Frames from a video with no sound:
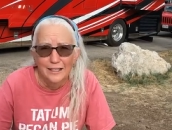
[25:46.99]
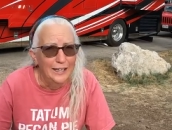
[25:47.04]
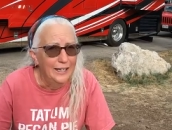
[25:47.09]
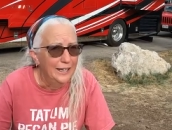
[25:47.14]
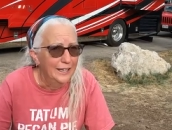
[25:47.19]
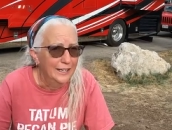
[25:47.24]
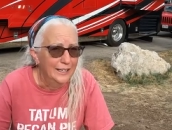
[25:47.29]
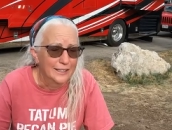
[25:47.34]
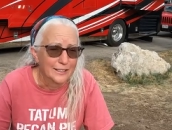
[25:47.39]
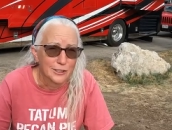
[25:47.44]

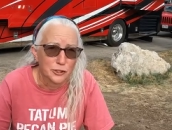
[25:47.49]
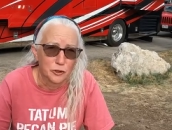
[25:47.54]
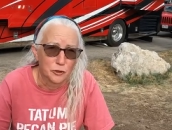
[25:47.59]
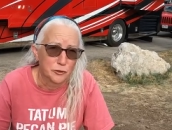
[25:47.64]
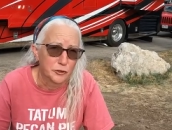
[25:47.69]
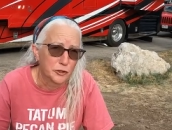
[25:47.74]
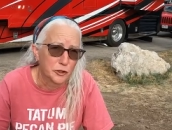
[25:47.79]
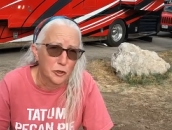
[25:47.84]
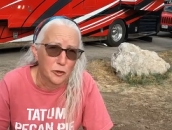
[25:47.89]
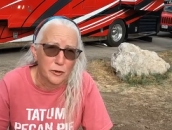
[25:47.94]
And so
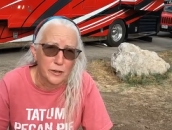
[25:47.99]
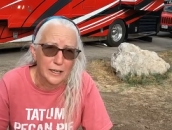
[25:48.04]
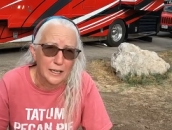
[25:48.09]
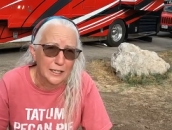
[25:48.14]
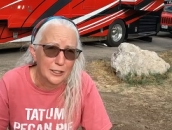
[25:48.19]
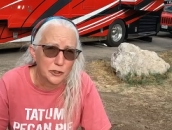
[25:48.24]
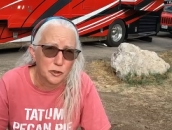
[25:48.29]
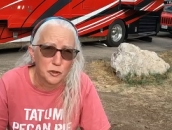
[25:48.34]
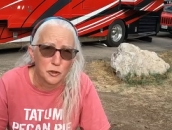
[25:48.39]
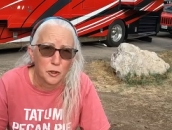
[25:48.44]
Star and
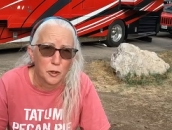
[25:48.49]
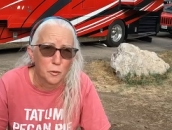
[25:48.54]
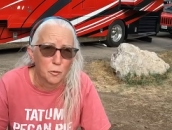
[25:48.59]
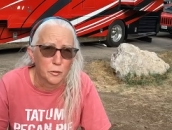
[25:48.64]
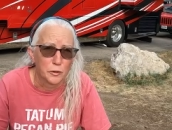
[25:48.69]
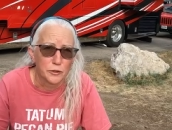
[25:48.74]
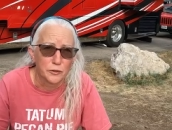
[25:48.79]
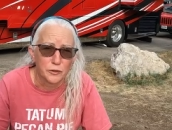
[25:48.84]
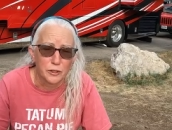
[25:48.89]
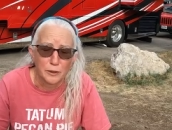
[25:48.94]
Astro
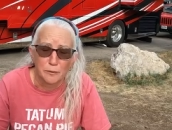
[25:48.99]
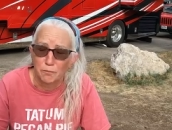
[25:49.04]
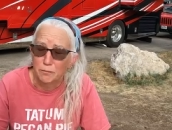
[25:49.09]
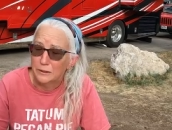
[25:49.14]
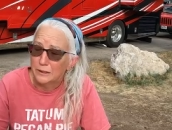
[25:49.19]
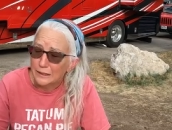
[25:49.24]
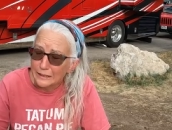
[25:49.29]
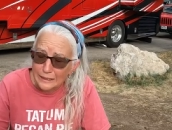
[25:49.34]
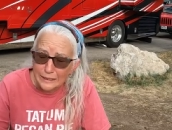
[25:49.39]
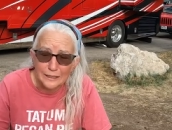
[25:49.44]
were
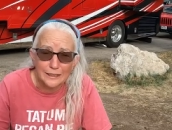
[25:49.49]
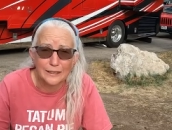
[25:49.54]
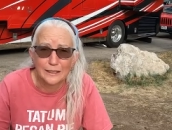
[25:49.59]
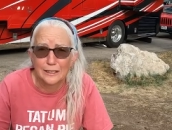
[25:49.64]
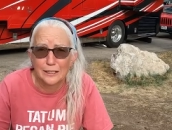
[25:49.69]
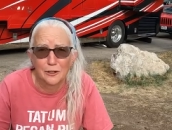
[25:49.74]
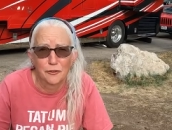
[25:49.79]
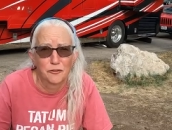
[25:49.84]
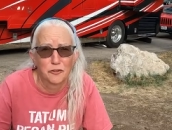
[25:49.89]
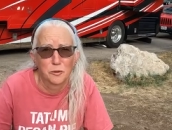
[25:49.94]
completely
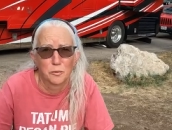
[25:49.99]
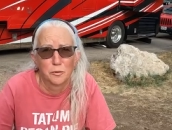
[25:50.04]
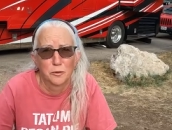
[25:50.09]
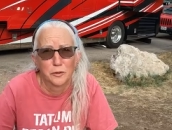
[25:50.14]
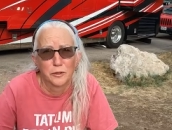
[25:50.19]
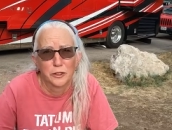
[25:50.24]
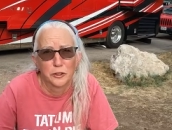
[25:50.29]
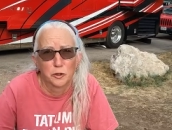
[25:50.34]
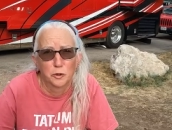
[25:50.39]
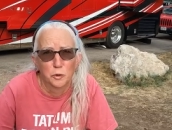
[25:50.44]

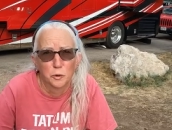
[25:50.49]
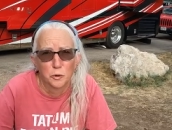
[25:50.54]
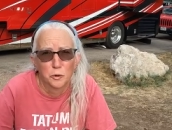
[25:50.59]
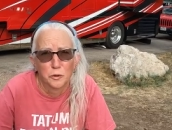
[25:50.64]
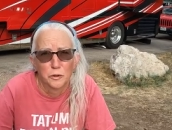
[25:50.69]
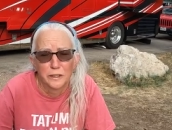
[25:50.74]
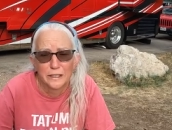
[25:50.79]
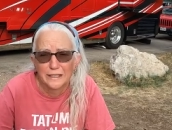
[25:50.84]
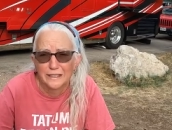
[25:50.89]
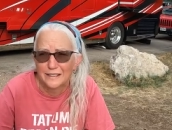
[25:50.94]
comfortable and
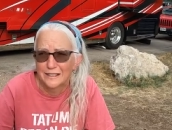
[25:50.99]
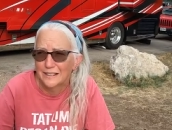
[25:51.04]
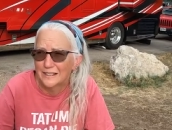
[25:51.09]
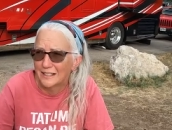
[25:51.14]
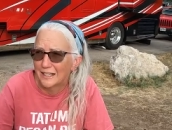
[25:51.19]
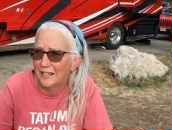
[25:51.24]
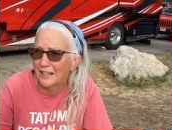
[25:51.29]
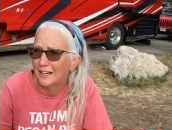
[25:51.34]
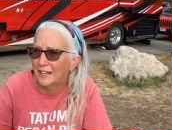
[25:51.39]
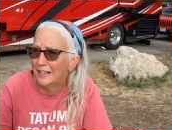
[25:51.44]
cool
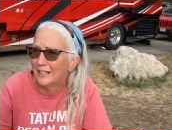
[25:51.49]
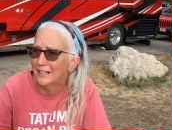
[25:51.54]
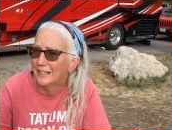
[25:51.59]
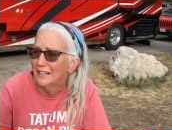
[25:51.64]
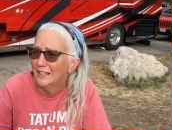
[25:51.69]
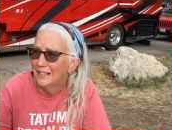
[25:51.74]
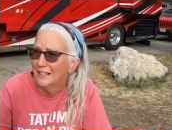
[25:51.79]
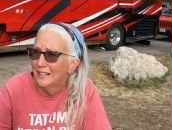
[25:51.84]
inside.